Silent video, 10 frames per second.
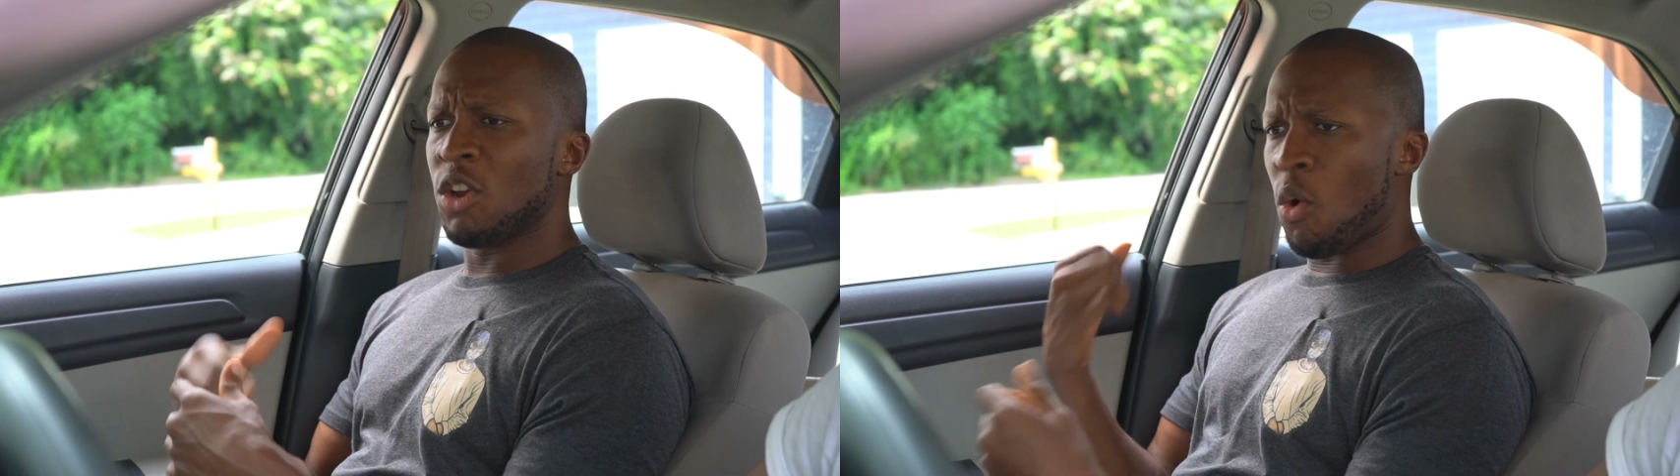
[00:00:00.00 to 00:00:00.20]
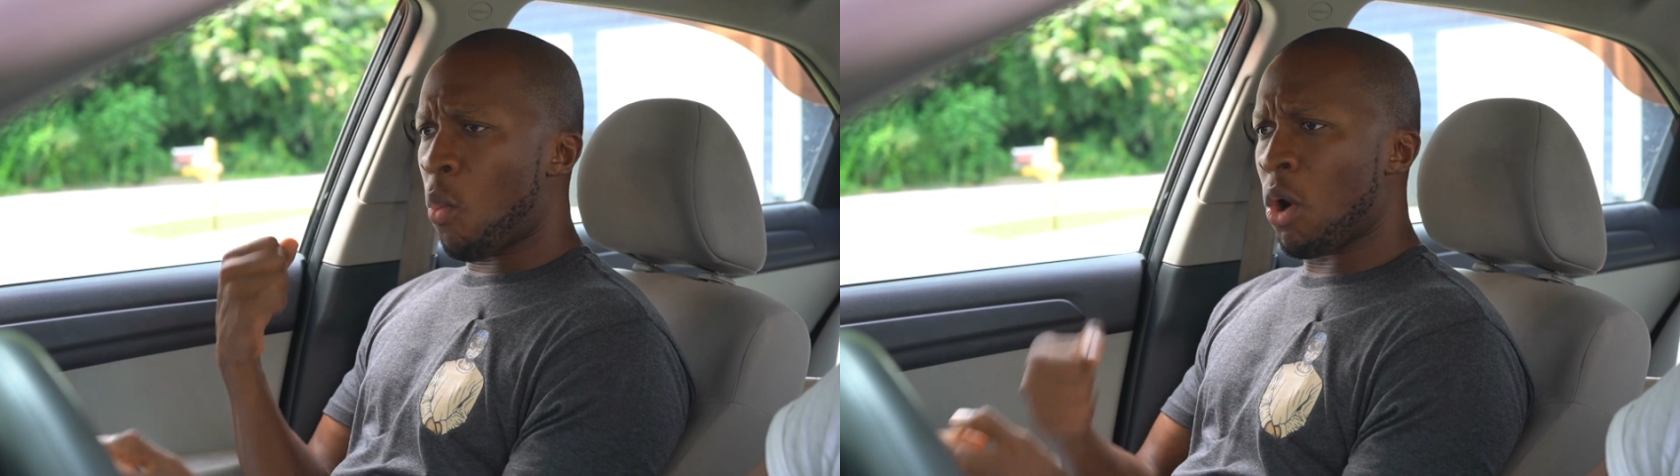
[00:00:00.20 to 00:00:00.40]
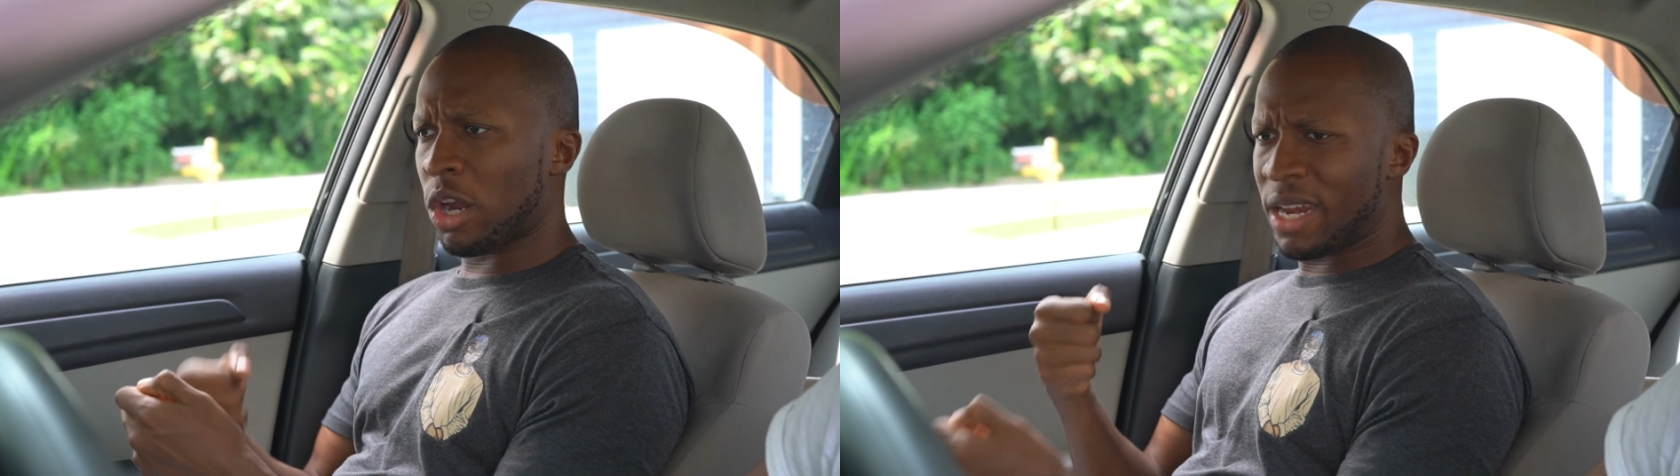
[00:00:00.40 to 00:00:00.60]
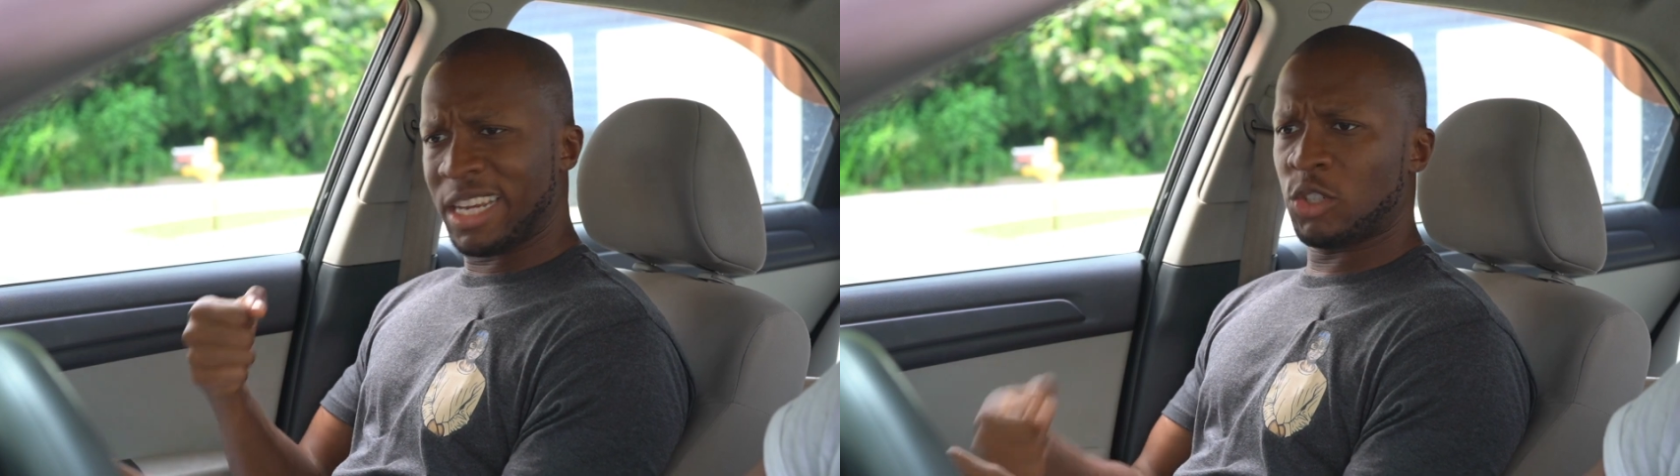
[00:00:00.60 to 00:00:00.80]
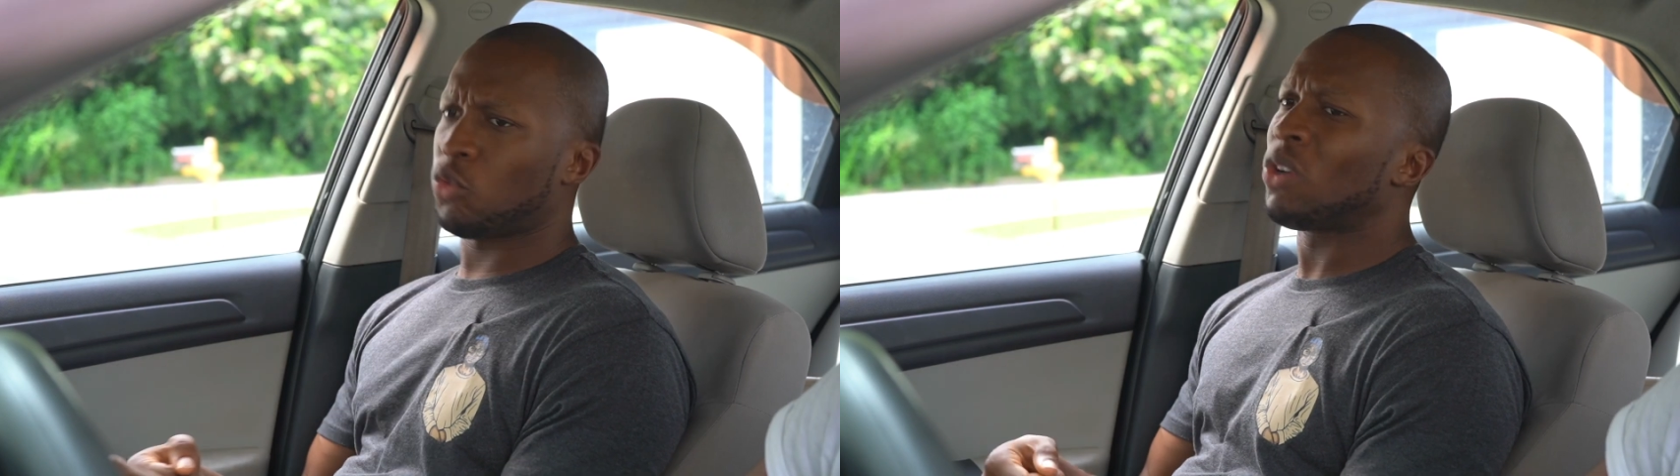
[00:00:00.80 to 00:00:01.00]
you know, working
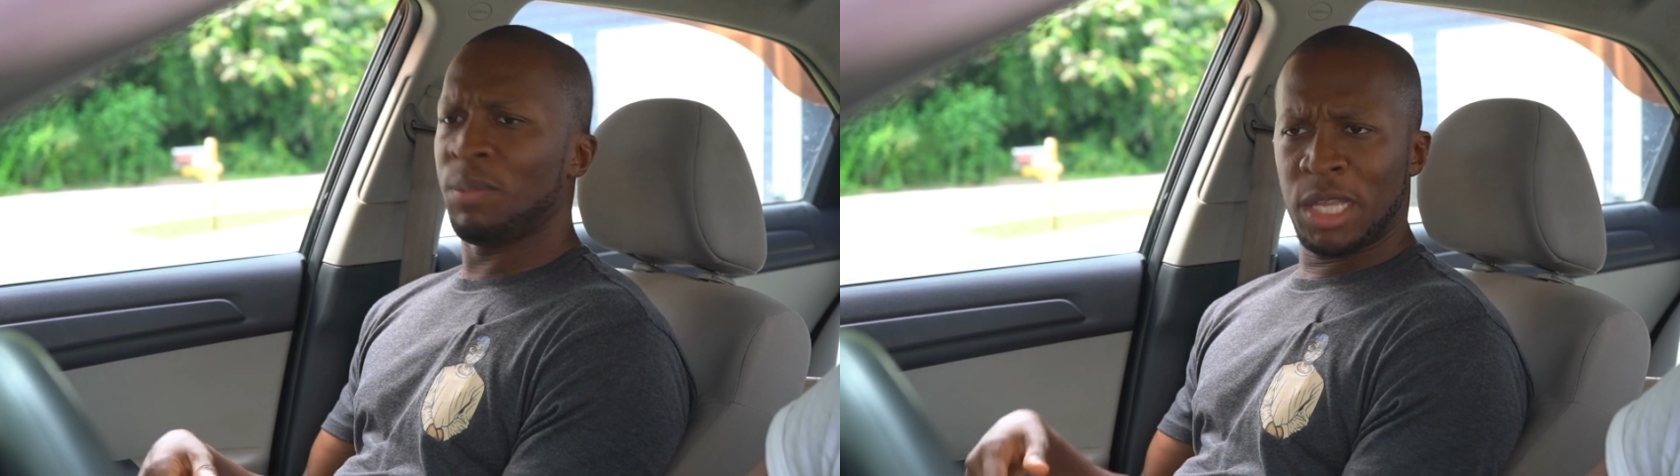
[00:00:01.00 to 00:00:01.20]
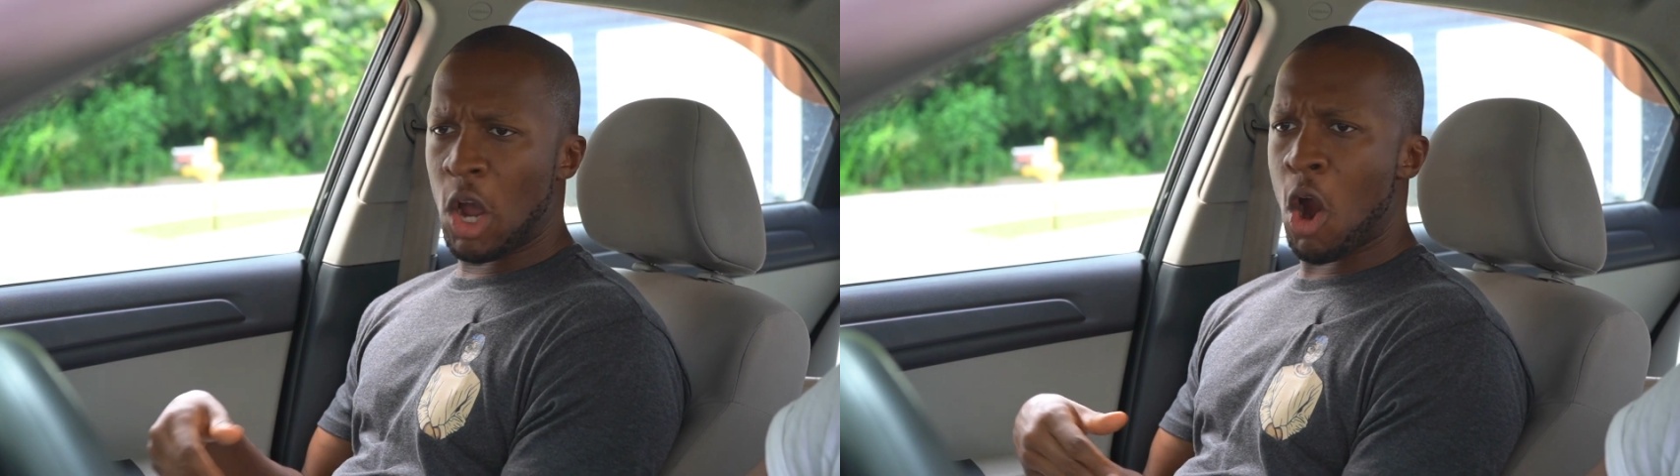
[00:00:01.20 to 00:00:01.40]
extremely